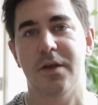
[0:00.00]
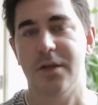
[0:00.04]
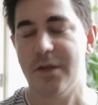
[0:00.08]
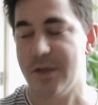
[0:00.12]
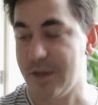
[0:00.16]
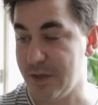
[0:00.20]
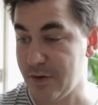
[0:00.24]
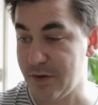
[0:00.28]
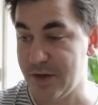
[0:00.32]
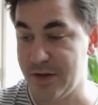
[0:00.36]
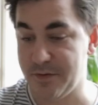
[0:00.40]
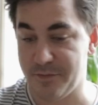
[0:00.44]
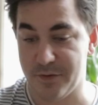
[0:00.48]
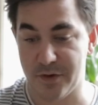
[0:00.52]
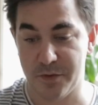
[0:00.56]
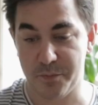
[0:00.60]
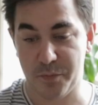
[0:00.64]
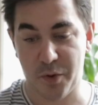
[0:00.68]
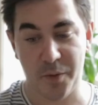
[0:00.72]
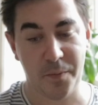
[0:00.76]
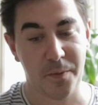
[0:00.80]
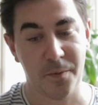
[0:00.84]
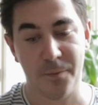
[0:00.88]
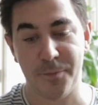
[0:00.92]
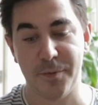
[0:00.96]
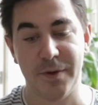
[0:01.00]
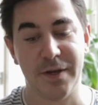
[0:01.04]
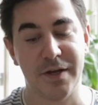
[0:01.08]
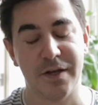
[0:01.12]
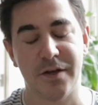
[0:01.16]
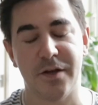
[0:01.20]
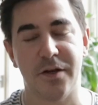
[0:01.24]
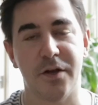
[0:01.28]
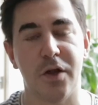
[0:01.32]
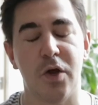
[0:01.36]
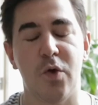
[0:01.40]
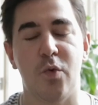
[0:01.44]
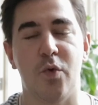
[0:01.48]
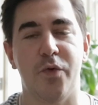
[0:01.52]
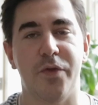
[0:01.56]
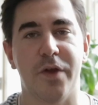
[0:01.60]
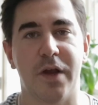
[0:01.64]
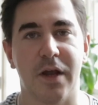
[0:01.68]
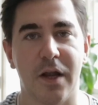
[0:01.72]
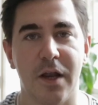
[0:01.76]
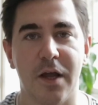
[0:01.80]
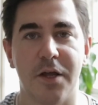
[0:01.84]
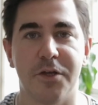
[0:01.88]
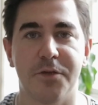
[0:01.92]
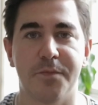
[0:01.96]
You're not even probably gonna know what the
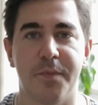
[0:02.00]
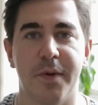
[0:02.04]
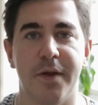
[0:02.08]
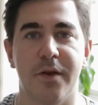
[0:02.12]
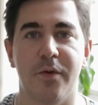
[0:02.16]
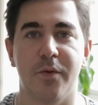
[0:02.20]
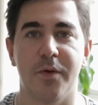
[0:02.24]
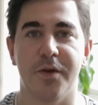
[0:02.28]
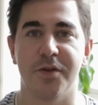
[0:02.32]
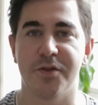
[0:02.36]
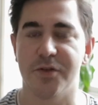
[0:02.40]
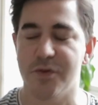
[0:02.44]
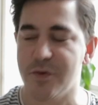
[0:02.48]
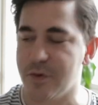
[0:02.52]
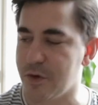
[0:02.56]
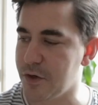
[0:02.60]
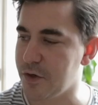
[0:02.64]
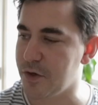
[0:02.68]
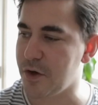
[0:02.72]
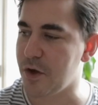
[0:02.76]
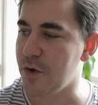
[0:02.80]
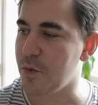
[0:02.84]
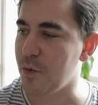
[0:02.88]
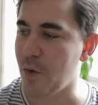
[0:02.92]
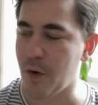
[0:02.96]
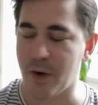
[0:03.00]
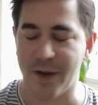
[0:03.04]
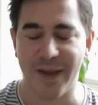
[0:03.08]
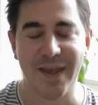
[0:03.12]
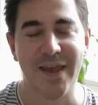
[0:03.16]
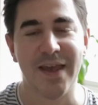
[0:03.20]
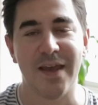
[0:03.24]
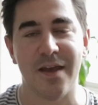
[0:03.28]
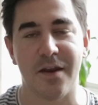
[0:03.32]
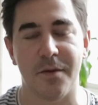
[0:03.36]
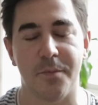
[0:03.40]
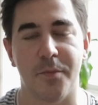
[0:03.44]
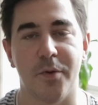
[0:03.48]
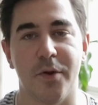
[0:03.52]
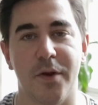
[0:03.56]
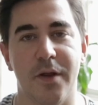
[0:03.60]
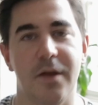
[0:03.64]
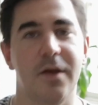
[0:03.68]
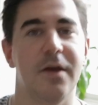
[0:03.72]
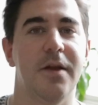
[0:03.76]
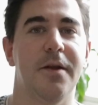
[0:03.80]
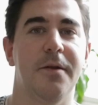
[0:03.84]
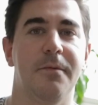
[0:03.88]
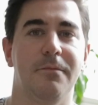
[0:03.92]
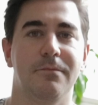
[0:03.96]
clutch pedal is. You're not gonna know what gear to put
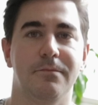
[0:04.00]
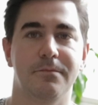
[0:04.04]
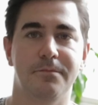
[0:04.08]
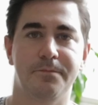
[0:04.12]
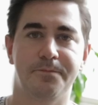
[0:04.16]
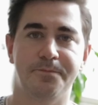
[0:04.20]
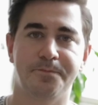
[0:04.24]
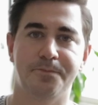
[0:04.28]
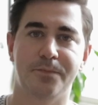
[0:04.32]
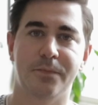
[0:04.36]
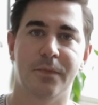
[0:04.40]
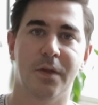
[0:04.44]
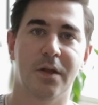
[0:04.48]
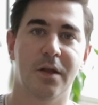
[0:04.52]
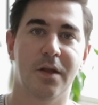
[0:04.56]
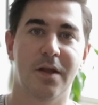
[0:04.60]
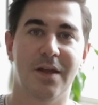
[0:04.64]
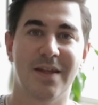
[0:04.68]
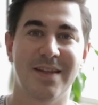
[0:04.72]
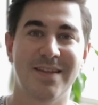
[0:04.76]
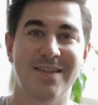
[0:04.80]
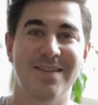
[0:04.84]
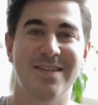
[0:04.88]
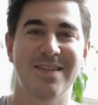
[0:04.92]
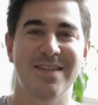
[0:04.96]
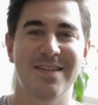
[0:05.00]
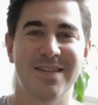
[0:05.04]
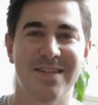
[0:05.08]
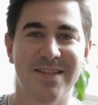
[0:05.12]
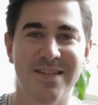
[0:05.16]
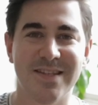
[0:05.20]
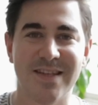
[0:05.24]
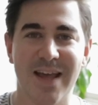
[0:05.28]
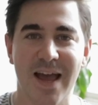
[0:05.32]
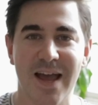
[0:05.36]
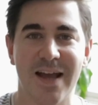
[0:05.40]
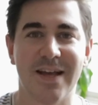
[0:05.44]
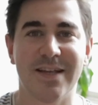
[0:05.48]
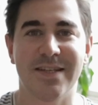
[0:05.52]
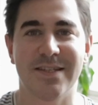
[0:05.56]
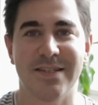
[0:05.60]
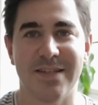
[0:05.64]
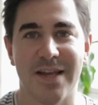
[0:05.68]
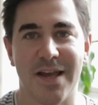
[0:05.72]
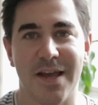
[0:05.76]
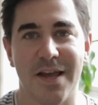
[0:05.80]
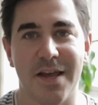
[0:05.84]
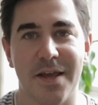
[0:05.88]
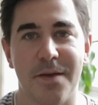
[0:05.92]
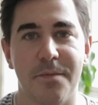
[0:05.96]
it in. This is the exact
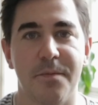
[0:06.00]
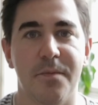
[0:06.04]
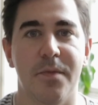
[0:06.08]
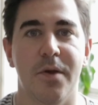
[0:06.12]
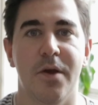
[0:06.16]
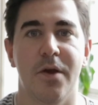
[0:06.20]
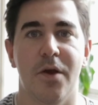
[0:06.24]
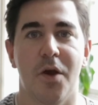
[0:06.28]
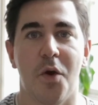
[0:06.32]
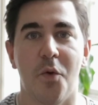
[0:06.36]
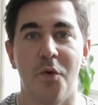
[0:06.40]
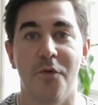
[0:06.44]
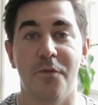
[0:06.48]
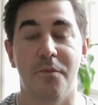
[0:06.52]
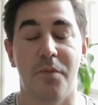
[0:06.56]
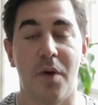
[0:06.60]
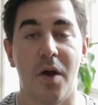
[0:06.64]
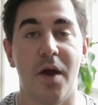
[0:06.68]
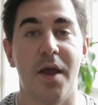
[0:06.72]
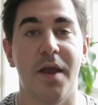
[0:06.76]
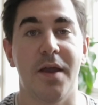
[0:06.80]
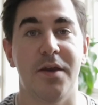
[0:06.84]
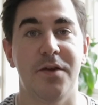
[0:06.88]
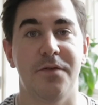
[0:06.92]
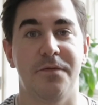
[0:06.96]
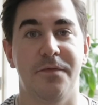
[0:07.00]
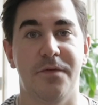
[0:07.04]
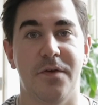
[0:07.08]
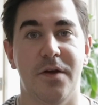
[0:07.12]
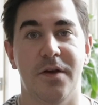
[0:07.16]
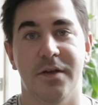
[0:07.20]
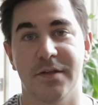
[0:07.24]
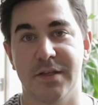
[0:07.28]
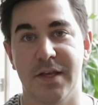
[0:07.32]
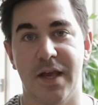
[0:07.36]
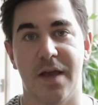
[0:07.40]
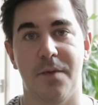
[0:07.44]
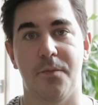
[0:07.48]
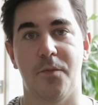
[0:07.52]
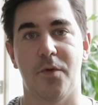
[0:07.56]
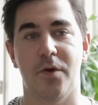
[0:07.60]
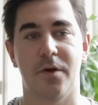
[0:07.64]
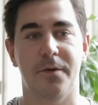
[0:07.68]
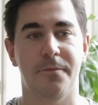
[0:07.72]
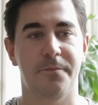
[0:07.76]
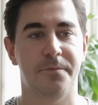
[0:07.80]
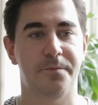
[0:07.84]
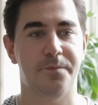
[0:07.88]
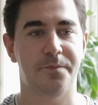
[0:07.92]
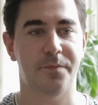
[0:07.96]
same with buying your first camera.